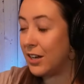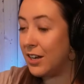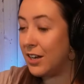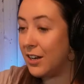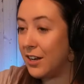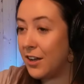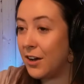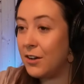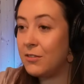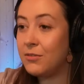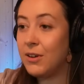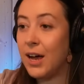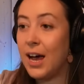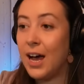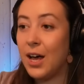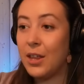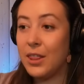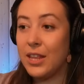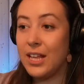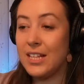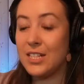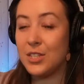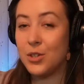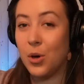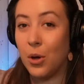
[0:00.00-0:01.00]
I love how
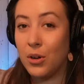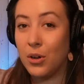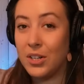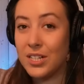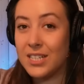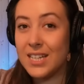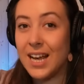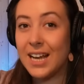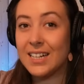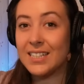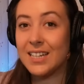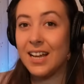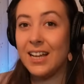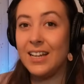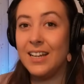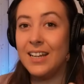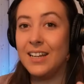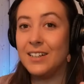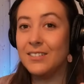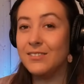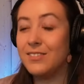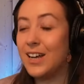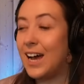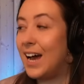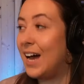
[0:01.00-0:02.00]
there's contact. I
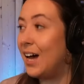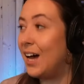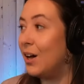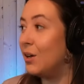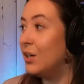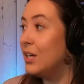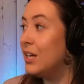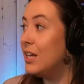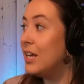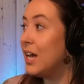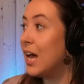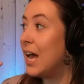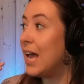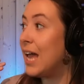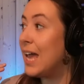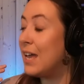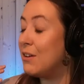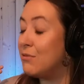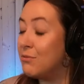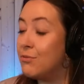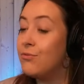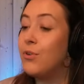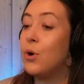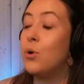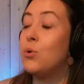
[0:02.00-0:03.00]
love how
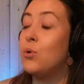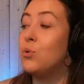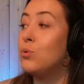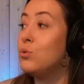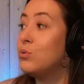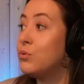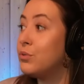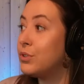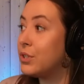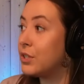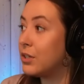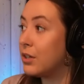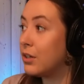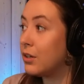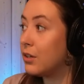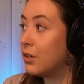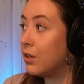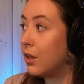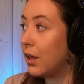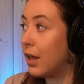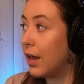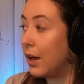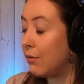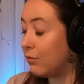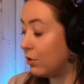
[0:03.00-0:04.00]
involved
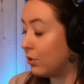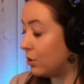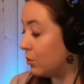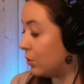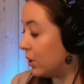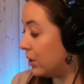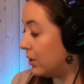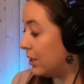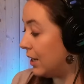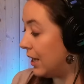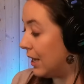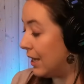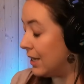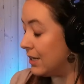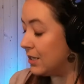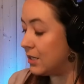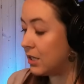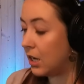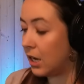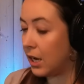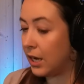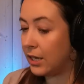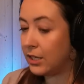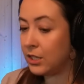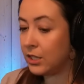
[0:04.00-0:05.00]
everyone
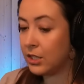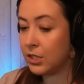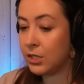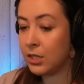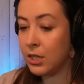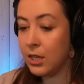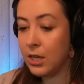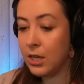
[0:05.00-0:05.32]
is. I